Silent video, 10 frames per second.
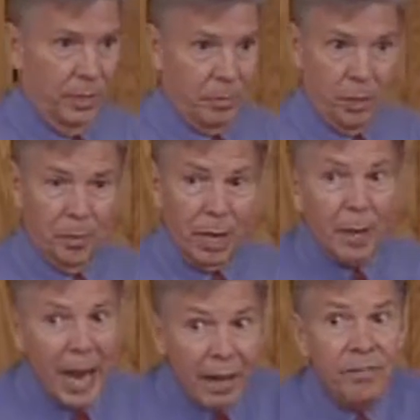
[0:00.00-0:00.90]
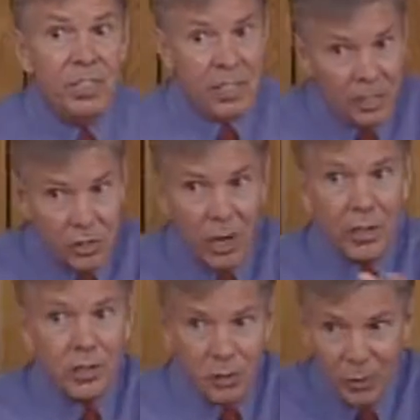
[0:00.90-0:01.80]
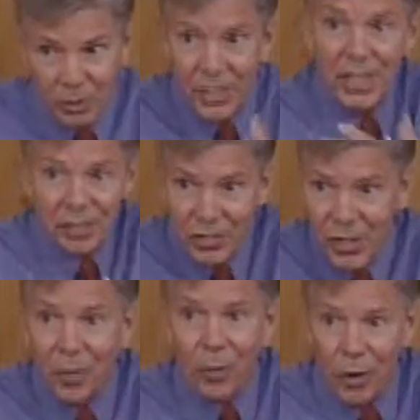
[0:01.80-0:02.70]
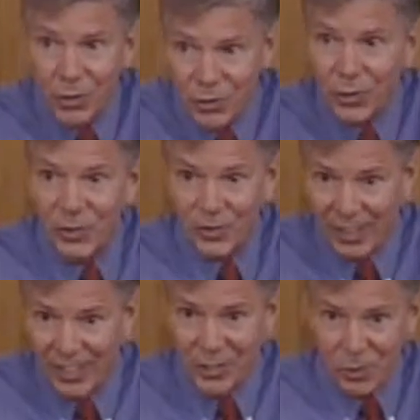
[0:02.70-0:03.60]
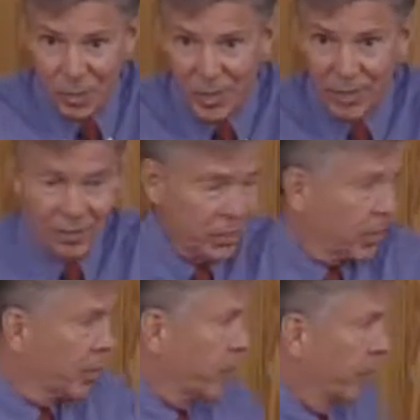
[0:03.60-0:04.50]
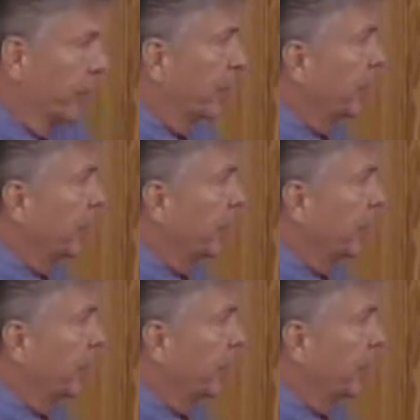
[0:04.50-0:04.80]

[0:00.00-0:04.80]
But our mom has testosterone to give us that wash too, right? So women have testosterone.